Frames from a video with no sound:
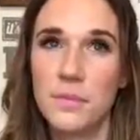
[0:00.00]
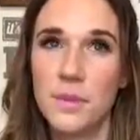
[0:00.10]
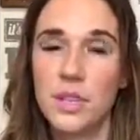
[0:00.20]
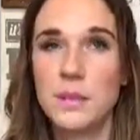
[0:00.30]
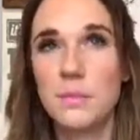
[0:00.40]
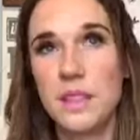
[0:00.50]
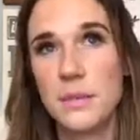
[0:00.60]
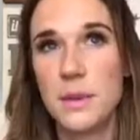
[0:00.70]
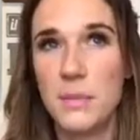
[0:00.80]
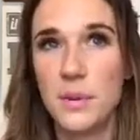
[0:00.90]
or split
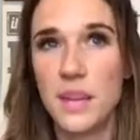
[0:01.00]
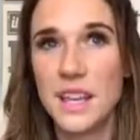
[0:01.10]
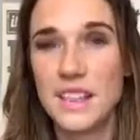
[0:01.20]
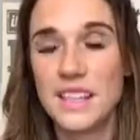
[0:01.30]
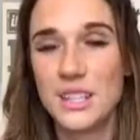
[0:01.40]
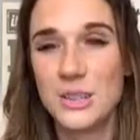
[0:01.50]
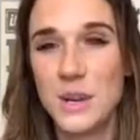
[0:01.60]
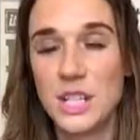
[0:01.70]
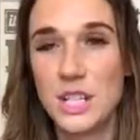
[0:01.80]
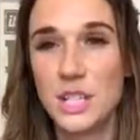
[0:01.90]
the people in the
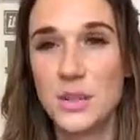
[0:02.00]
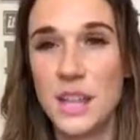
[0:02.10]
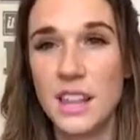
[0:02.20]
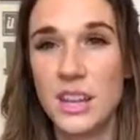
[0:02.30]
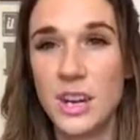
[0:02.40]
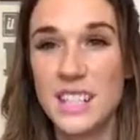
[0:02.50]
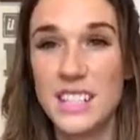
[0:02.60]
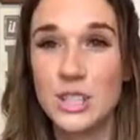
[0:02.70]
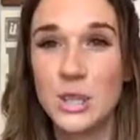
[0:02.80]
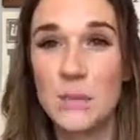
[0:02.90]
situation, so that there
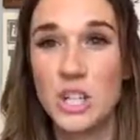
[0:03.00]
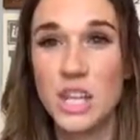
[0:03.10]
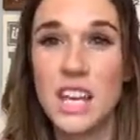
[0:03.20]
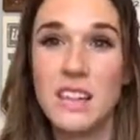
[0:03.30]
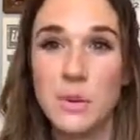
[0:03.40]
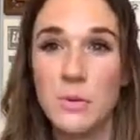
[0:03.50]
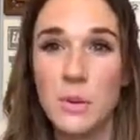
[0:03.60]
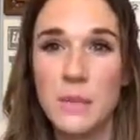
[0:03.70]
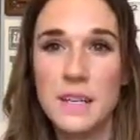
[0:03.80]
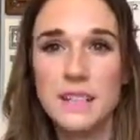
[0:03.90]
isn't so much heat in the
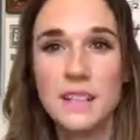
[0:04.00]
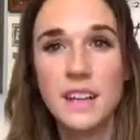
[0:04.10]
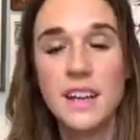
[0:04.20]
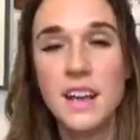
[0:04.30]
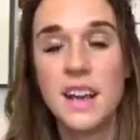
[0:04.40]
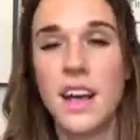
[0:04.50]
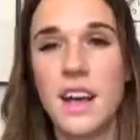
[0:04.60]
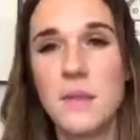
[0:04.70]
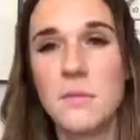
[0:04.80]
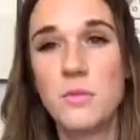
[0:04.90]
moment.
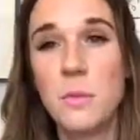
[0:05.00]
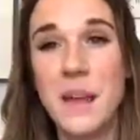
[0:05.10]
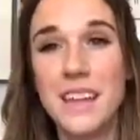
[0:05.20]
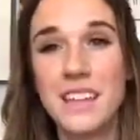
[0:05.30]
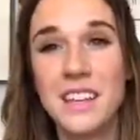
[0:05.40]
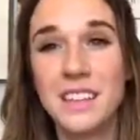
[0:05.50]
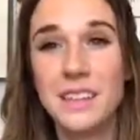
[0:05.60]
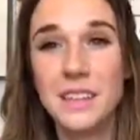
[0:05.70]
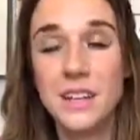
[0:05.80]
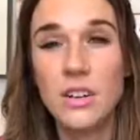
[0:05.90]
For my
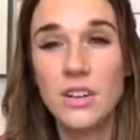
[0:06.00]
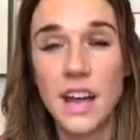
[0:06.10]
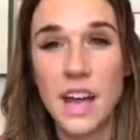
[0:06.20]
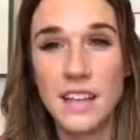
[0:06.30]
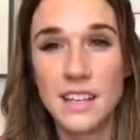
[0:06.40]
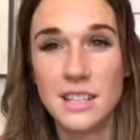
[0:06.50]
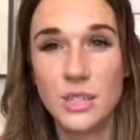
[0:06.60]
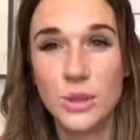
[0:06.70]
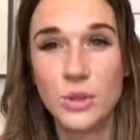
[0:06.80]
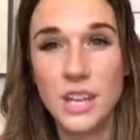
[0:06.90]
little guy that's
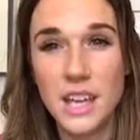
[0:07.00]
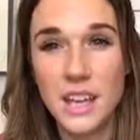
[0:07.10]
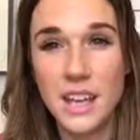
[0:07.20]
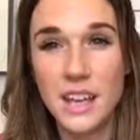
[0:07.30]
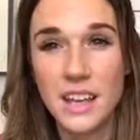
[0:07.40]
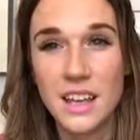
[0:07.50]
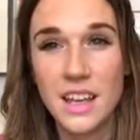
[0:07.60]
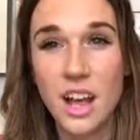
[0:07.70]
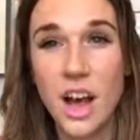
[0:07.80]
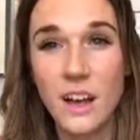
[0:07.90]
3,
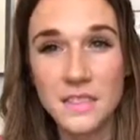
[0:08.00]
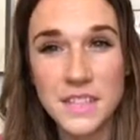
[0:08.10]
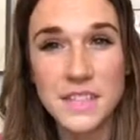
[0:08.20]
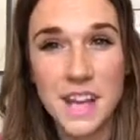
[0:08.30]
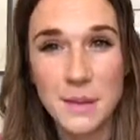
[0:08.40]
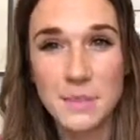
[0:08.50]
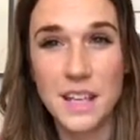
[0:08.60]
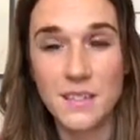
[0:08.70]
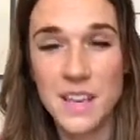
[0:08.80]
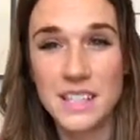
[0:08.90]
oftentimes
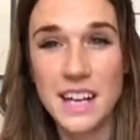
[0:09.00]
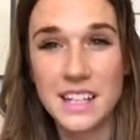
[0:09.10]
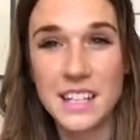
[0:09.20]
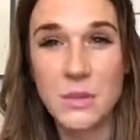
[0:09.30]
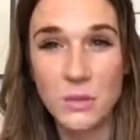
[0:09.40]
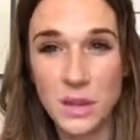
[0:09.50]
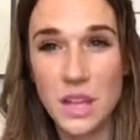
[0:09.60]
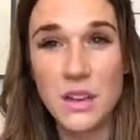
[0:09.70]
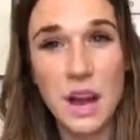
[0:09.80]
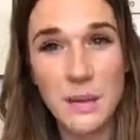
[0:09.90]
if he's acting really
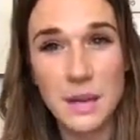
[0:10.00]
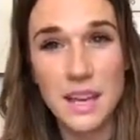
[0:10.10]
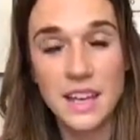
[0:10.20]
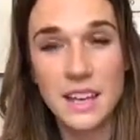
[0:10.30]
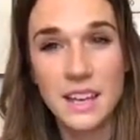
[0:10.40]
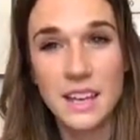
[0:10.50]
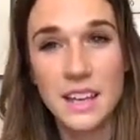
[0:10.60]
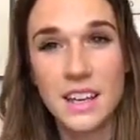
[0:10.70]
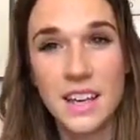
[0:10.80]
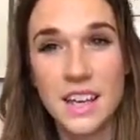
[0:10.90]
crabby,
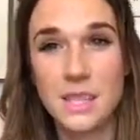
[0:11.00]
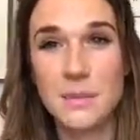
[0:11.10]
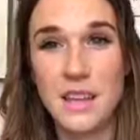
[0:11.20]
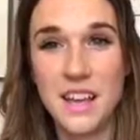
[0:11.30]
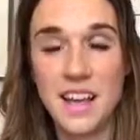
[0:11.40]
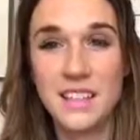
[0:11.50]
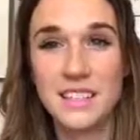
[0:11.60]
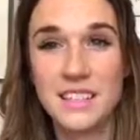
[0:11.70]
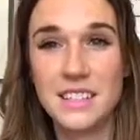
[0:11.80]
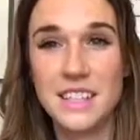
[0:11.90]
it's because
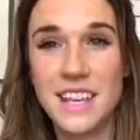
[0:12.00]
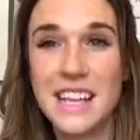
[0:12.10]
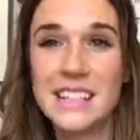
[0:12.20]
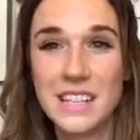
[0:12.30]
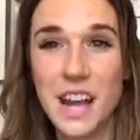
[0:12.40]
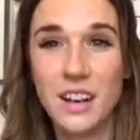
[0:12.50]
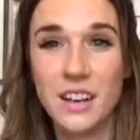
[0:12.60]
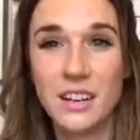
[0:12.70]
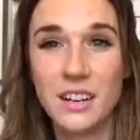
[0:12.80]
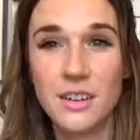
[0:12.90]
he's
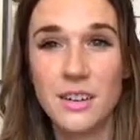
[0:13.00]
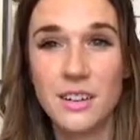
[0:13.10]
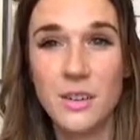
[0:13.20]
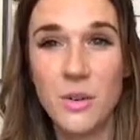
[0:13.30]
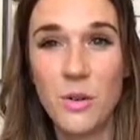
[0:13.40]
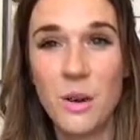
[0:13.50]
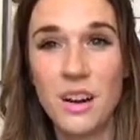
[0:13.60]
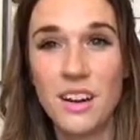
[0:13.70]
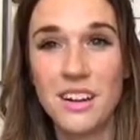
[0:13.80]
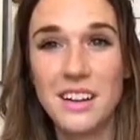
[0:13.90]
tired
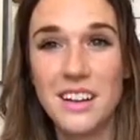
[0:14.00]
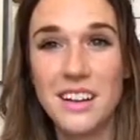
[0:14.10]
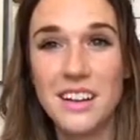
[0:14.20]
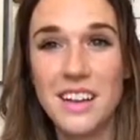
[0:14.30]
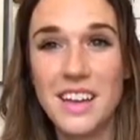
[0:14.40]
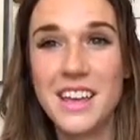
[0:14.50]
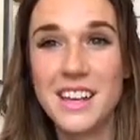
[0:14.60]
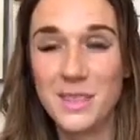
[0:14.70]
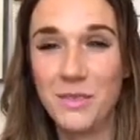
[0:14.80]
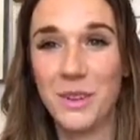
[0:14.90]
or he
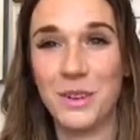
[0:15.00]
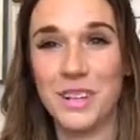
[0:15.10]
needs food.